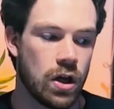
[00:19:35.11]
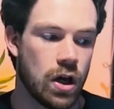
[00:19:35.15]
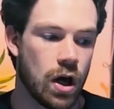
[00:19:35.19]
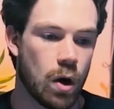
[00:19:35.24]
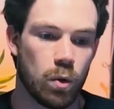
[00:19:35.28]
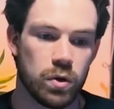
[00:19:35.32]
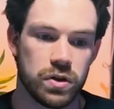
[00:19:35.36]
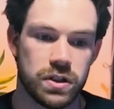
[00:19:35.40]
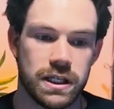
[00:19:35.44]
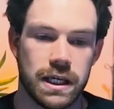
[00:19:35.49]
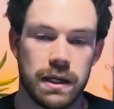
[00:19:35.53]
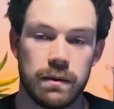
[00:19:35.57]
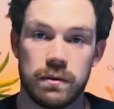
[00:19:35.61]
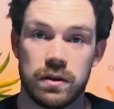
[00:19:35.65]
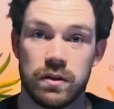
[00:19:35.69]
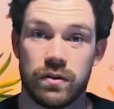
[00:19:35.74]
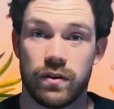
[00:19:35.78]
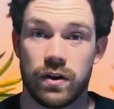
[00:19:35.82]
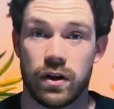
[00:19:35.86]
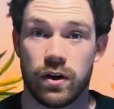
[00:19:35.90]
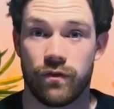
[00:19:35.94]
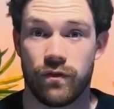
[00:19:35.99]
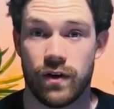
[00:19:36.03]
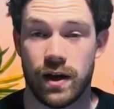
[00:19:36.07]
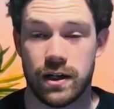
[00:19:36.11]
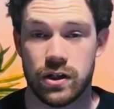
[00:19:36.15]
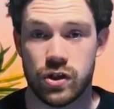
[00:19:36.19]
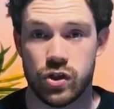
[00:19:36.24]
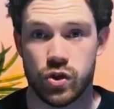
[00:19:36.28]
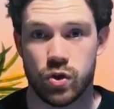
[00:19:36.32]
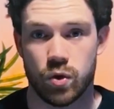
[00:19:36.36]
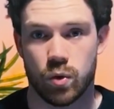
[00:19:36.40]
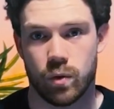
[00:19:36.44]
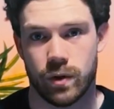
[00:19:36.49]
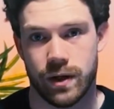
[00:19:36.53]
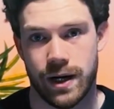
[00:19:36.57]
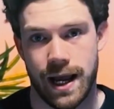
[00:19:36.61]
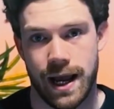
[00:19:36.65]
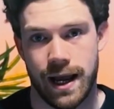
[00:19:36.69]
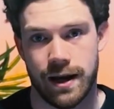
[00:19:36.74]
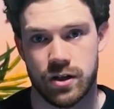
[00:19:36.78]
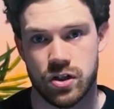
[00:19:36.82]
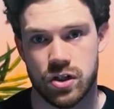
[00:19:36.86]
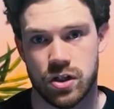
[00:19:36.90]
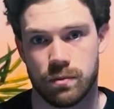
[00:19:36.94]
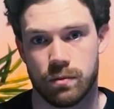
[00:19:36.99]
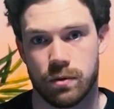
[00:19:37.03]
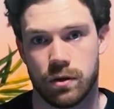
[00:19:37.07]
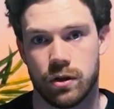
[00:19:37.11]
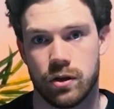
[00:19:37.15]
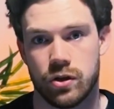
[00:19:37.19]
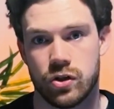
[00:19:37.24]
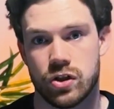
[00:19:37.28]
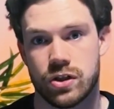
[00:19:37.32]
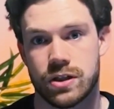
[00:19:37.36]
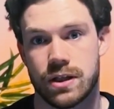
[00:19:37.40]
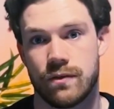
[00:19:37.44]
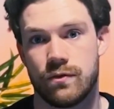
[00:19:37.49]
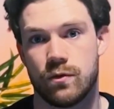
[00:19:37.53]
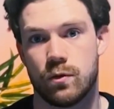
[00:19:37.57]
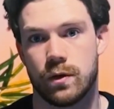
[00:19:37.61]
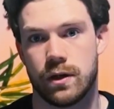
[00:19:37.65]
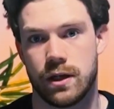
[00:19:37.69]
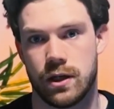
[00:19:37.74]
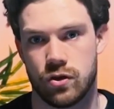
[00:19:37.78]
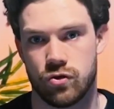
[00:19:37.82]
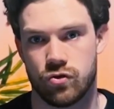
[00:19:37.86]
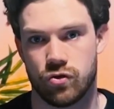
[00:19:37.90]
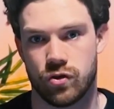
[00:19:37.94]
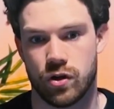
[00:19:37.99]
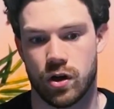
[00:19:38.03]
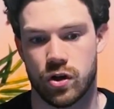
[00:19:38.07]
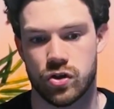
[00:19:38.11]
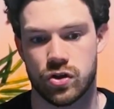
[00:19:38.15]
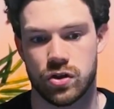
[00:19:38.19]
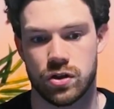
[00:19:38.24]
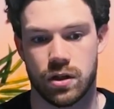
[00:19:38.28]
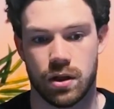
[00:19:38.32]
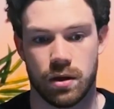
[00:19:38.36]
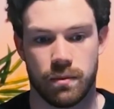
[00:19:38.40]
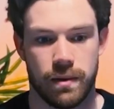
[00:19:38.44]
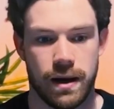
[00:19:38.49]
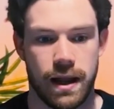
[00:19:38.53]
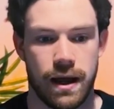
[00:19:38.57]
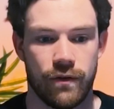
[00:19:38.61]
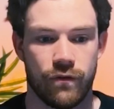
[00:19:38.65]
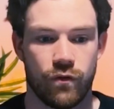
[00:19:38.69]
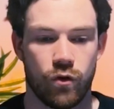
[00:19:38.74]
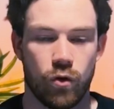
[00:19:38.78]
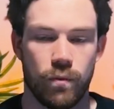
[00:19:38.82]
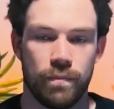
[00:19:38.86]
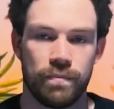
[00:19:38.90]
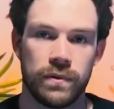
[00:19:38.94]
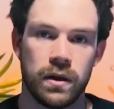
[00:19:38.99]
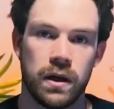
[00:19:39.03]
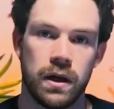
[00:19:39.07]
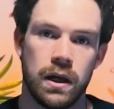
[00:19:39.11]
I want to keep this video fairly short and actionable and just give you an introduction to the platform.